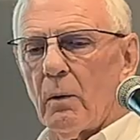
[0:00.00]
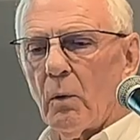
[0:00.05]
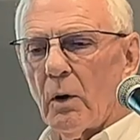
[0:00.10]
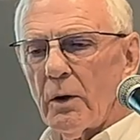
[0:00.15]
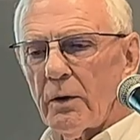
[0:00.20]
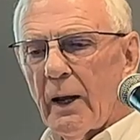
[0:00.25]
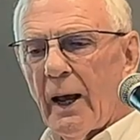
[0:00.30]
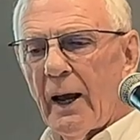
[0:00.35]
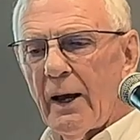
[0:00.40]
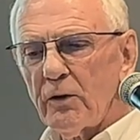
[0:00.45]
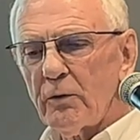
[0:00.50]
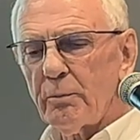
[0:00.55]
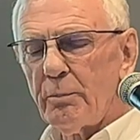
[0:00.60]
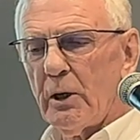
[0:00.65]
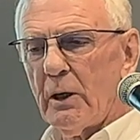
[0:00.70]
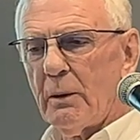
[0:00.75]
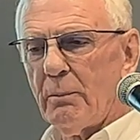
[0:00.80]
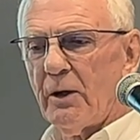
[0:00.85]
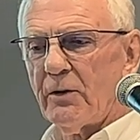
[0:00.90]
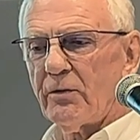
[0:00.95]
What has
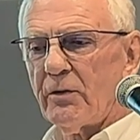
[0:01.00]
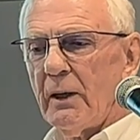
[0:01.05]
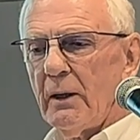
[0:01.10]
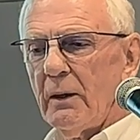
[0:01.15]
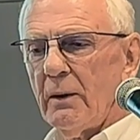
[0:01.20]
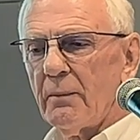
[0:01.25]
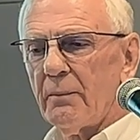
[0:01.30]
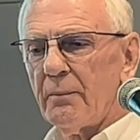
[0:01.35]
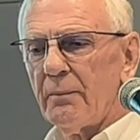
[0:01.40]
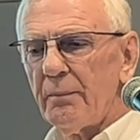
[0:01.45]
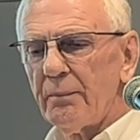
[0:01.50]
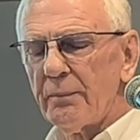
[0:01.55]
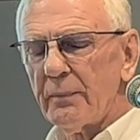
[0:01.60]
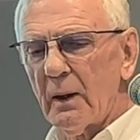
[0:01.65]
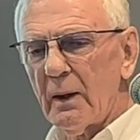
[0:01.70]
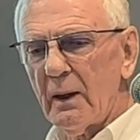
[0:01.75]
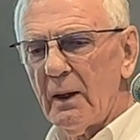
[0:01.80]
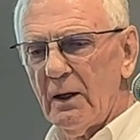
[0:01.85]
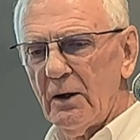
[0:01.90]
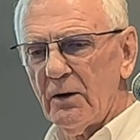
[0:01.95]
been missing
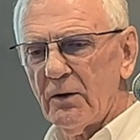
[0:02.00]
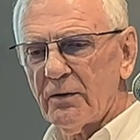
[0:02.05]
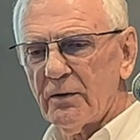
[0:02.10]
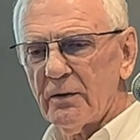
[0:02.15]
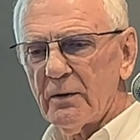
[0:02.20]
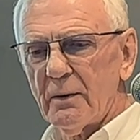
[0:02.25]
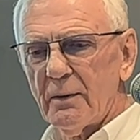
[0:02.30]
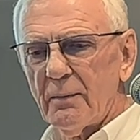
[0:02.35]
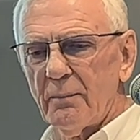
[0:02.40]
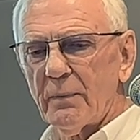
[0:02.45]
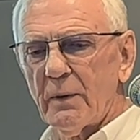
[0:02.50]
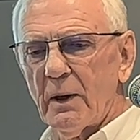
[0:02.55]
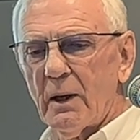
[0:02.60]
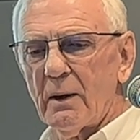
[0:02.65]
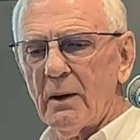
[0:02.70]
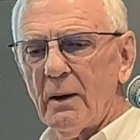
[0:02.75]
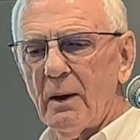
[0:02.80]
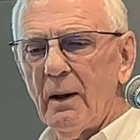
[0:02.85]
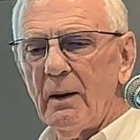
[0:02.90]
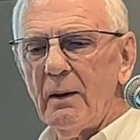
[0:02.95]
is
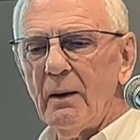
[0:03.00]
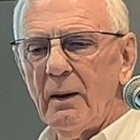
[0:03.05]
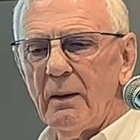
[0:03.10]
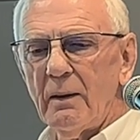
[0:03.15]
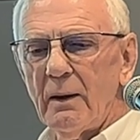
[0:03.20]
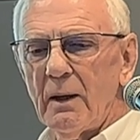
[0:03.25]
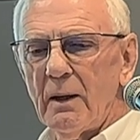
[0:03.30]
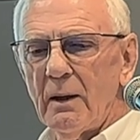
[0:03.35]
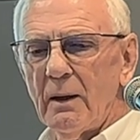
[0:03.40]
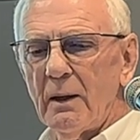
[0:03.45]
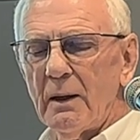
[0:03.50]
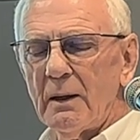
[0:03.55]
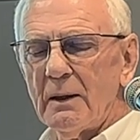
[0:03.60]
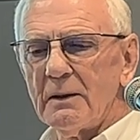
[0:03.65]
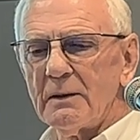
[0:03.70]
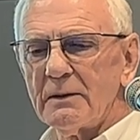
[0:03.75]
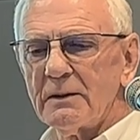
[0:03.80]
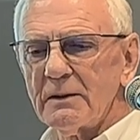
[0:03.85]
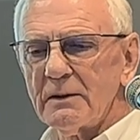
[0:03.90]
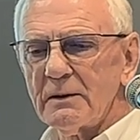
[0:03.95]
the
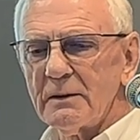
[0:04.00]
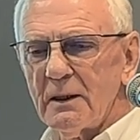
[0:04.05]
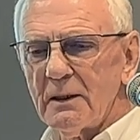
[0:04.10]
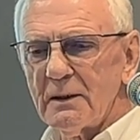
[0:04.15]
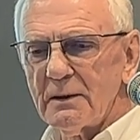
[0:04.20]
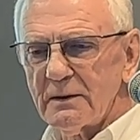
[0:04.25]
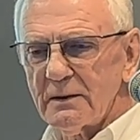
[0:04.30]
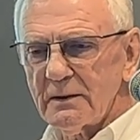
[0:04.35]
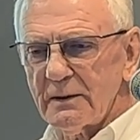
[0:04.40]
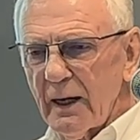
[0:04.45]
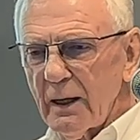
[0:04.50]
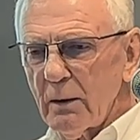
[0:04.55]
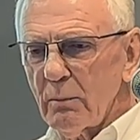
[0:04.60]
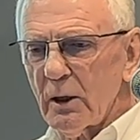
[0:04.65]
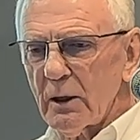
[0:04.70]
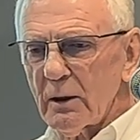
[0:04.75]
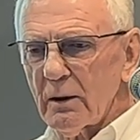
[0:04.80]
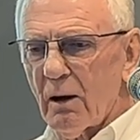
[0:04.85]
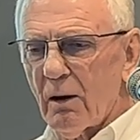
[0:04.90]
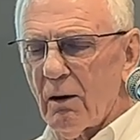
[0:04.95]

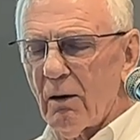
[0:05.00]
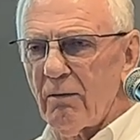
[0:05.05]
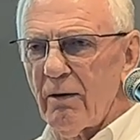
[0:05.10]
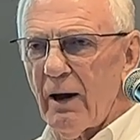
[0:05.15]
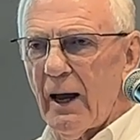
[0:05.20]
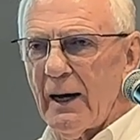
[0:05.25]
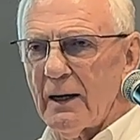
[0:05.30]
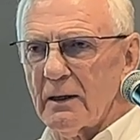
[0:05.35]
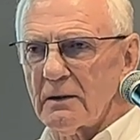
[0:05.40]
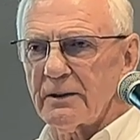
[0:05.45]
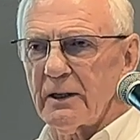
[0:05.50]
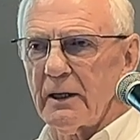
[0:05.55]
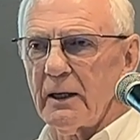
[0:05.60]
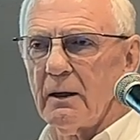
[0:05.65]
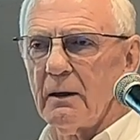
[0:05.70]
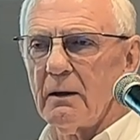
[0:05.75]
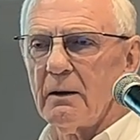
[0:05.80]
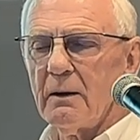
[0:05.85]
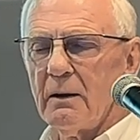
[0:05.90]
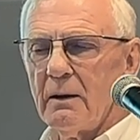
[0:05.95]
segment of
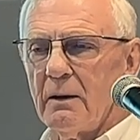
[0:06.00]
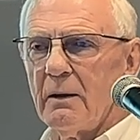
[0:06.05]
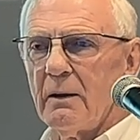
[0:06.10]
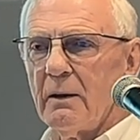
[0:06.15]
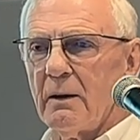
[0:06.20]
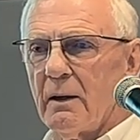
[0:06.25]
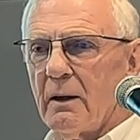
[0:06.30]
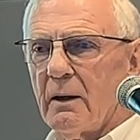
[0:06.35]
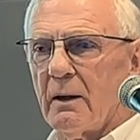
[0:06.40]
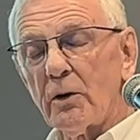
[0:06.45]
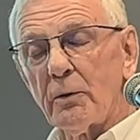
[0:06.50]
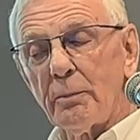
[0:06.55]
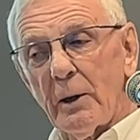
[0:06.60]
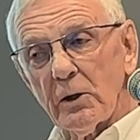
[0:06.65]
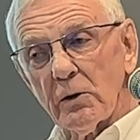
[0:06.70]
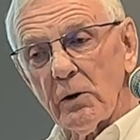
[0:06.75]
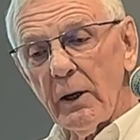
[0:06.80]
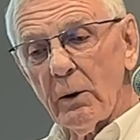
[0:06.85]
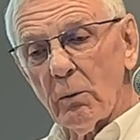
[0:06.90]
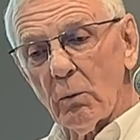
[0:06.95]
housing.
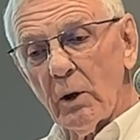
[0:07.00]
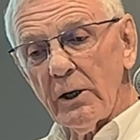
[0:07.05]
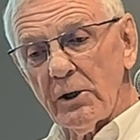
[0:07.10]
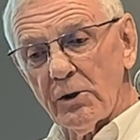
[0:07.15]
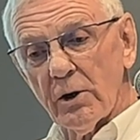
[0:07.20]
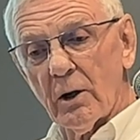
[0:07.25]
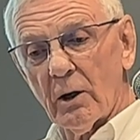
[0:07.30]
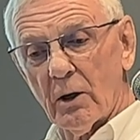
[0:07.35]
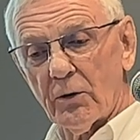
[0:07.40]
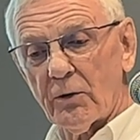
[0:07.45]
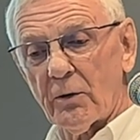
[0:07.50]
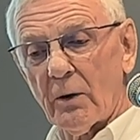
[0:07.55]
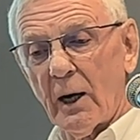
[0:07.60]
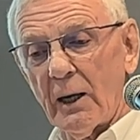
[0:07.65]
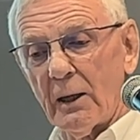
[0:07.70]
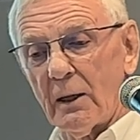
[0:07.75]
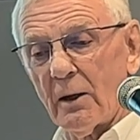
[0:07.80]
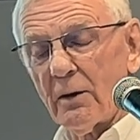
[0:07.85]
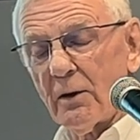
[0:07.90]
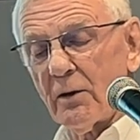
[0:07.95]
Especially in regional
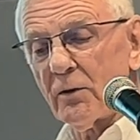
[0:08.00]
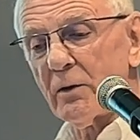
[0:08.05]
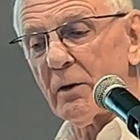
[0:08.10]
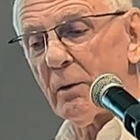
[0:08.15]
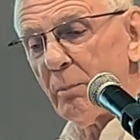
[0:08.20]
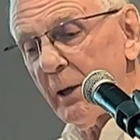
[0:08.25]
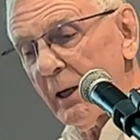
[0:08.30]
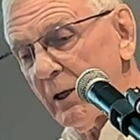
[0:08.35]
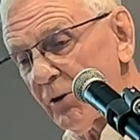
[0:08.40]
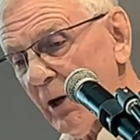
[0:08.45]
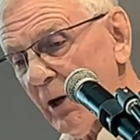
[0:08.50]
Australia, this is a big